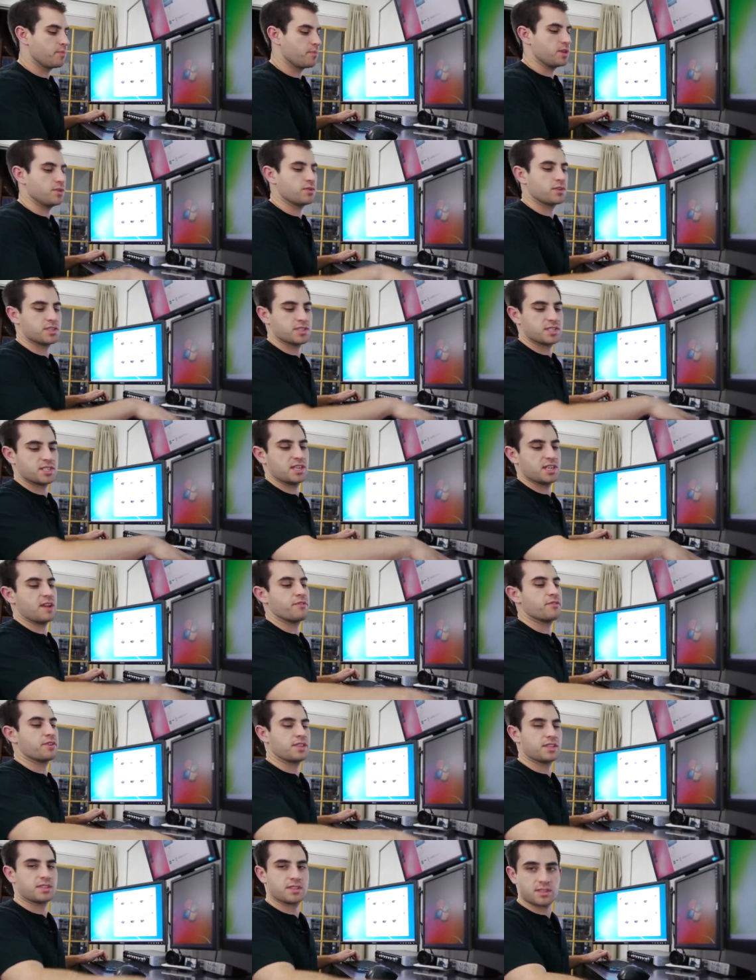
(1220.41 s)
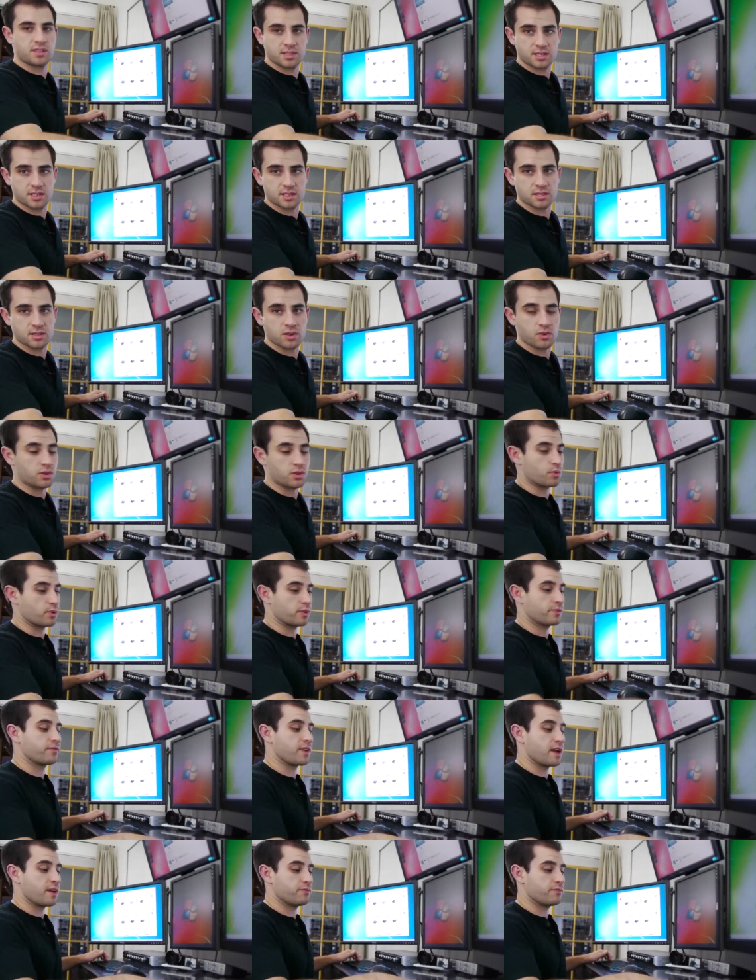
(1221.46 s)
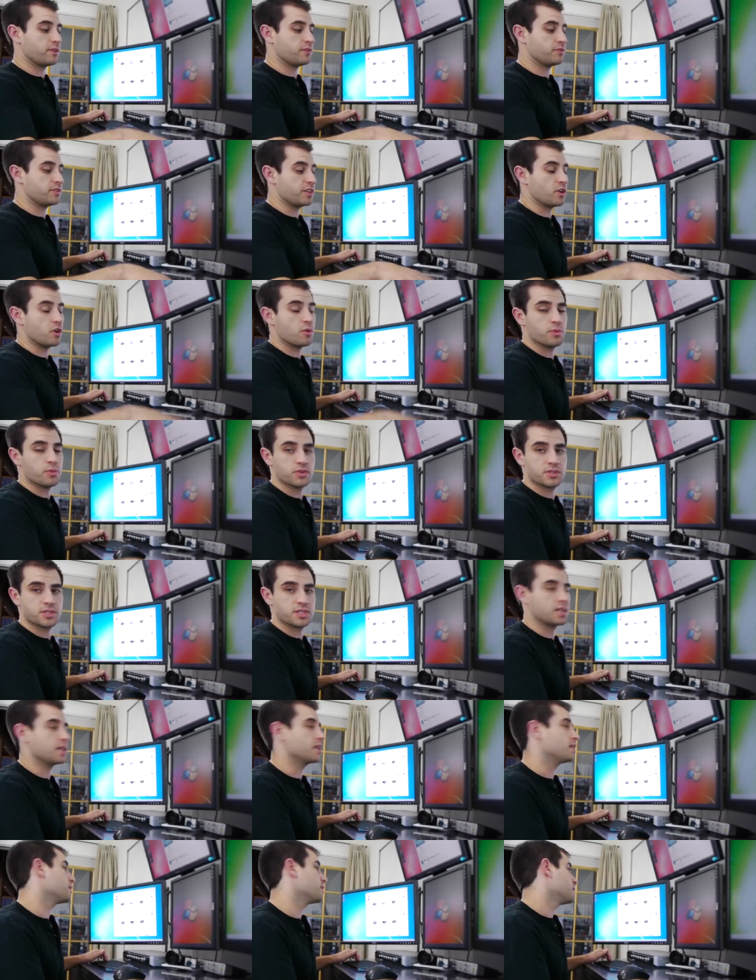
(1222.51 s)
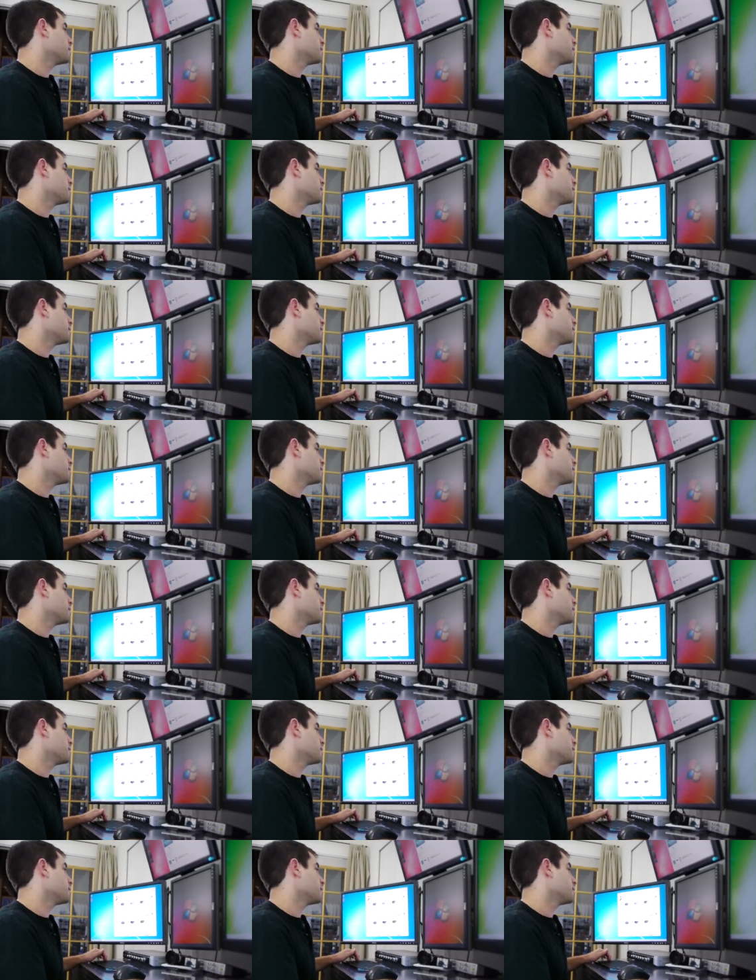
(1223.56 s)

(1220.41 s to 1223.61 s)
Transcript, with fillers: But you can see everything that this is loaded with, five fifty almost did it.